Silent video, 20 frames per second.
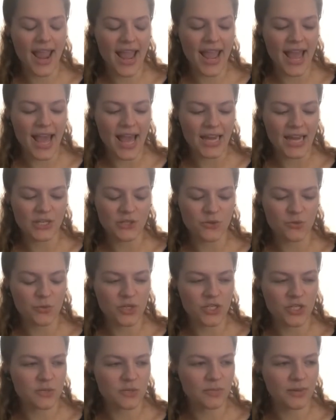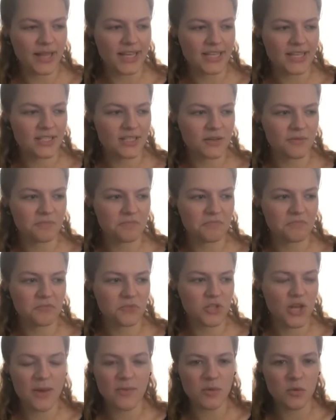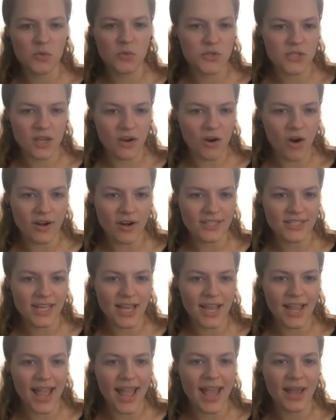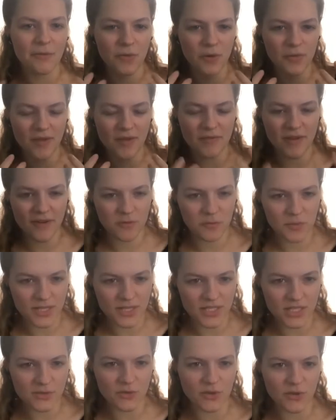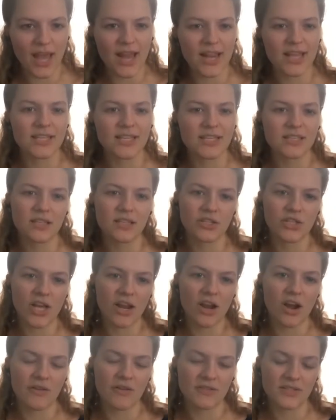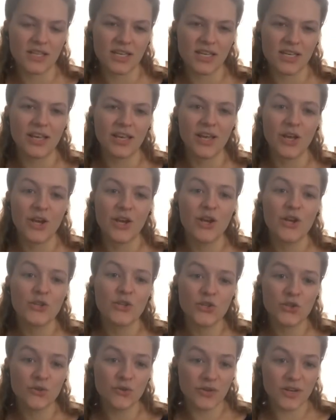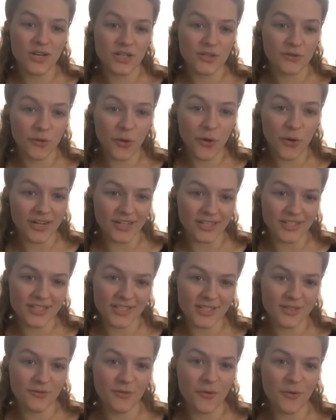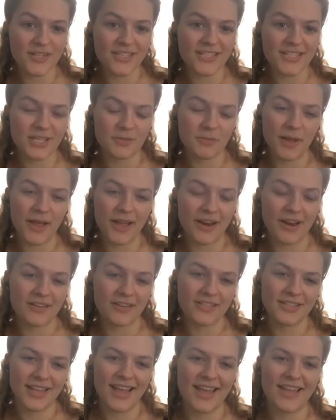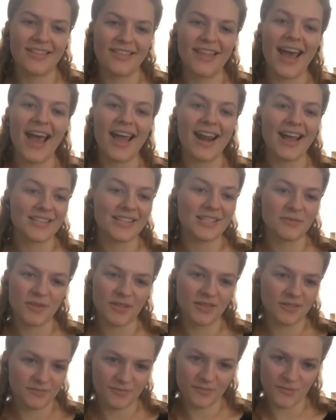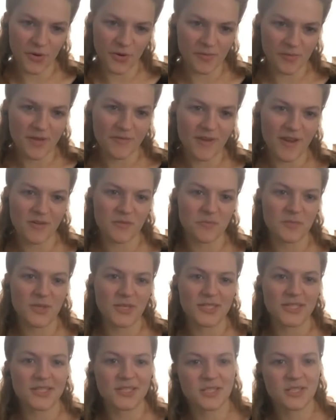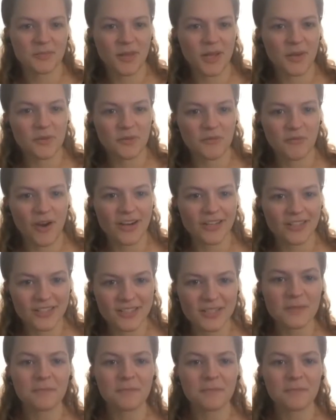And we just play some chamber music on site. And one of my favorite pieces for that is the Tchaikovsky Souvenir de Florence for six players. And that has to be one of my favorite pieces to play with friends.